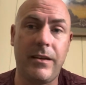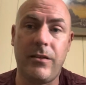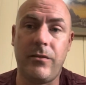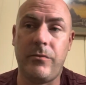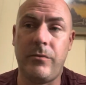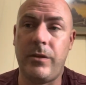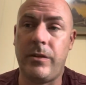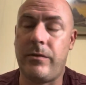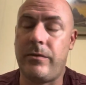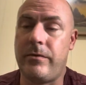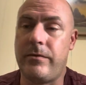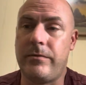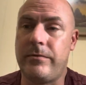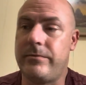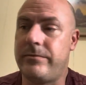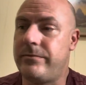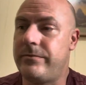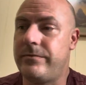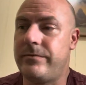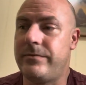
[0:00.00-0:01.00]
with
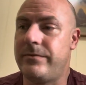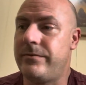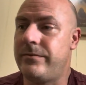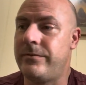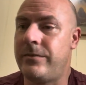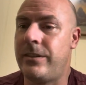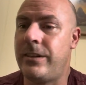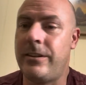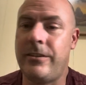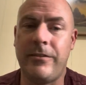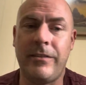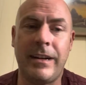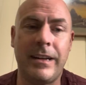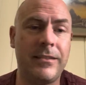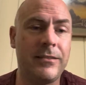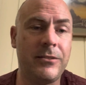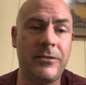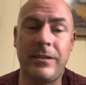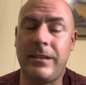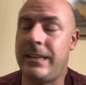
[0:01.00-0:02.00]
running
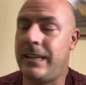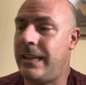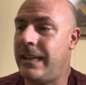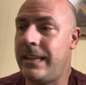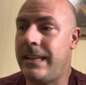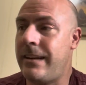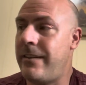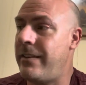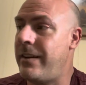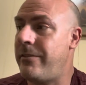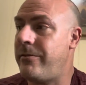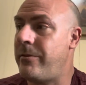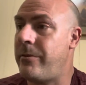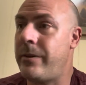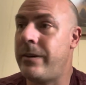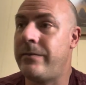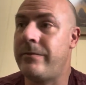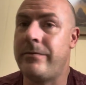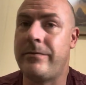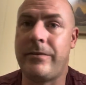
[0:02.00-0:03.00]
around doing here, there and
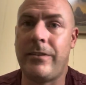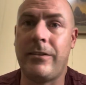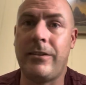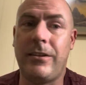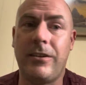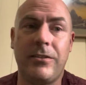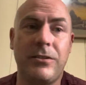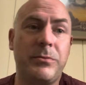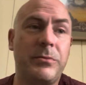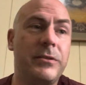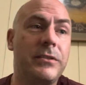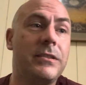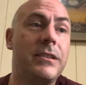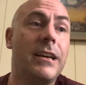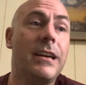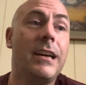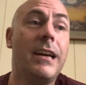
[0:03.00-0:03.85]
everywhere and phoning hospitals.